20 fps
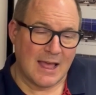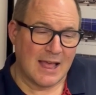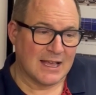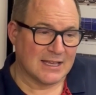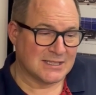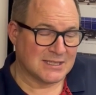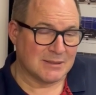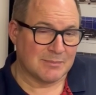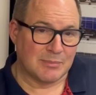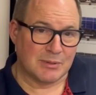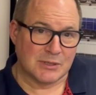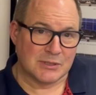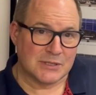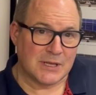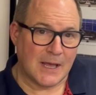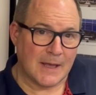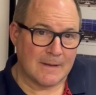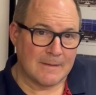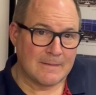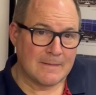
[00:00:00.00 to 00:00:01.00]
Simple as
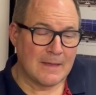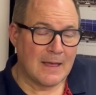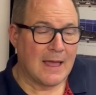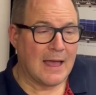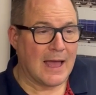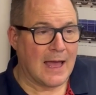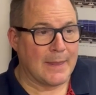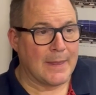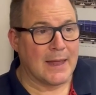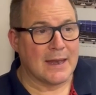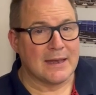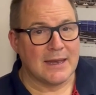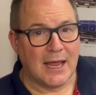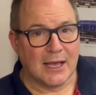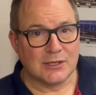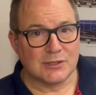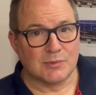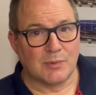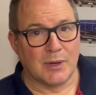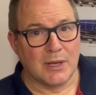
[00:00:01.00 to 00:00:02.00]
that. And then
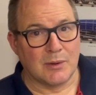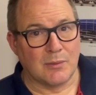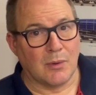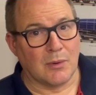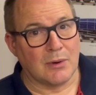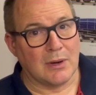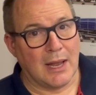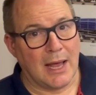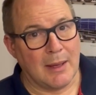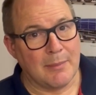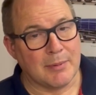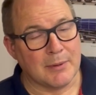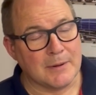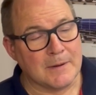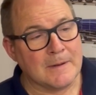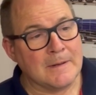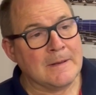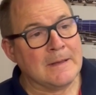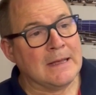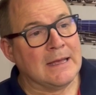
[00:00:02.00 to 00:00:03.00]
next week, what will
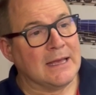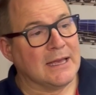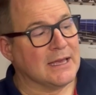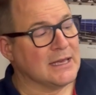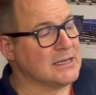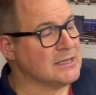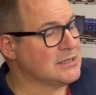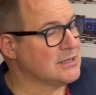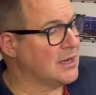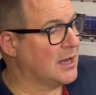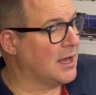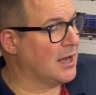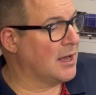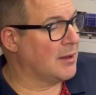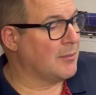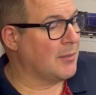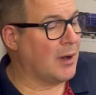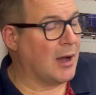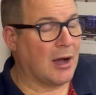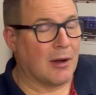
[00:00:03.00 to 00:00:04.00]
happen is
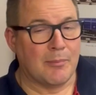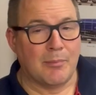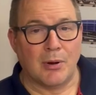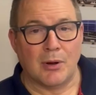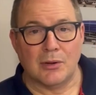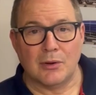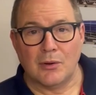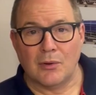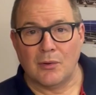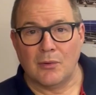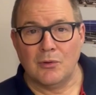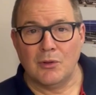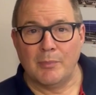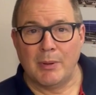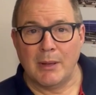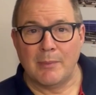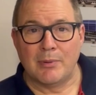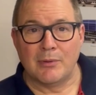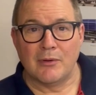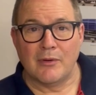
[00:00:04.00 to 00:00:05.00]
I'll put all the
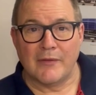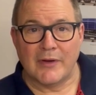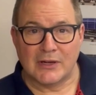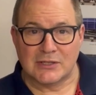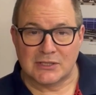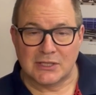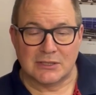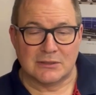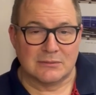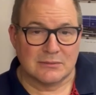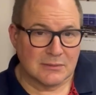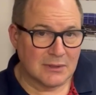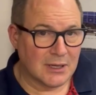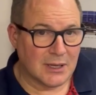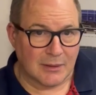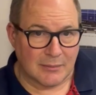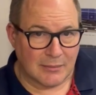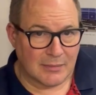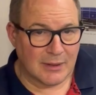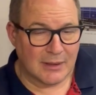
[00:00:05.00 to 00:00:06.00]
people who have actually
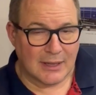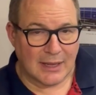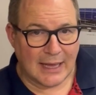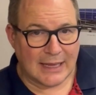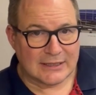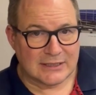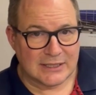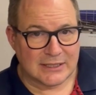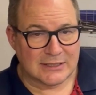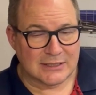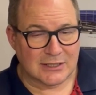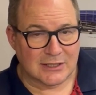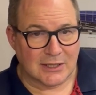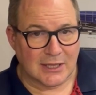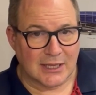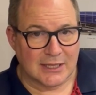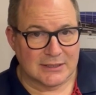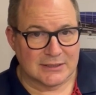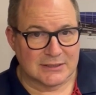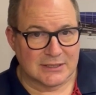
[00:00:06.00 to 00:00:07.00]
entered
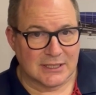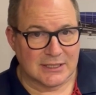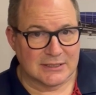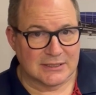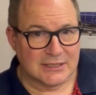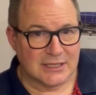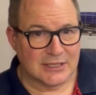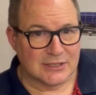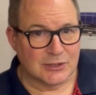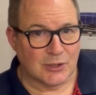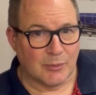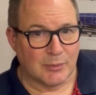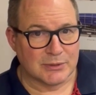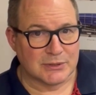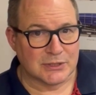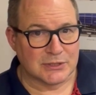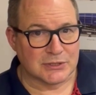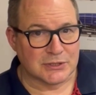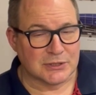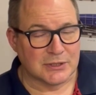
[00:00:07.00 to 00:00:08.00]
into this
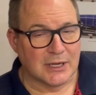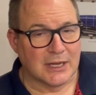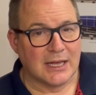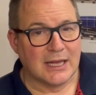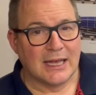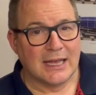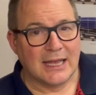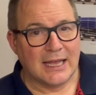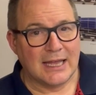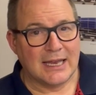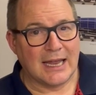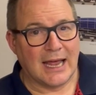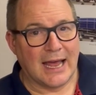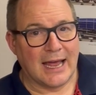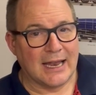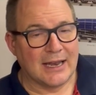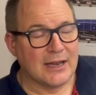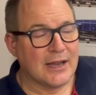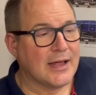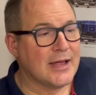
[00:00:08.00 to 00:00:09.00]
competition in a
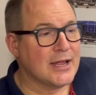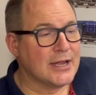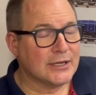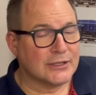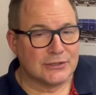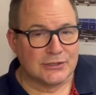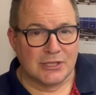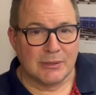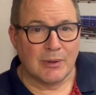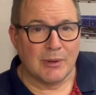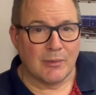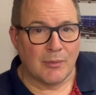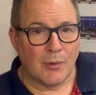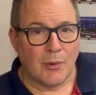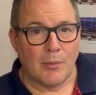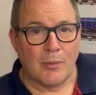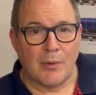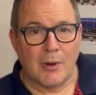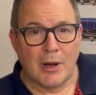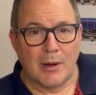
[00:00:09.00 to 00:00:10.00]
hat. Julie
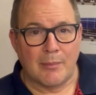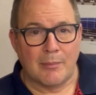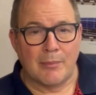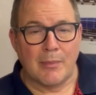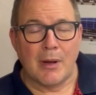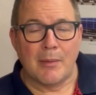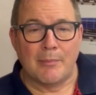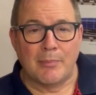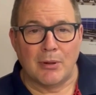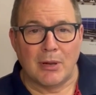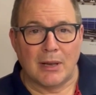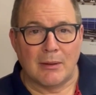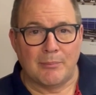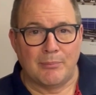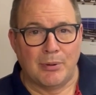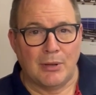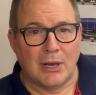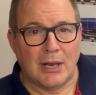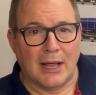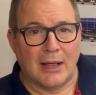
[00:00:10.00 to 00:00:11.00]
will
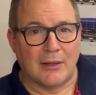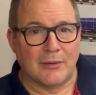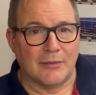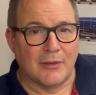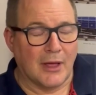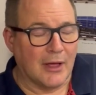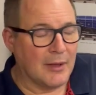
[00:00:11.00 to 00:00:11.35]
pull out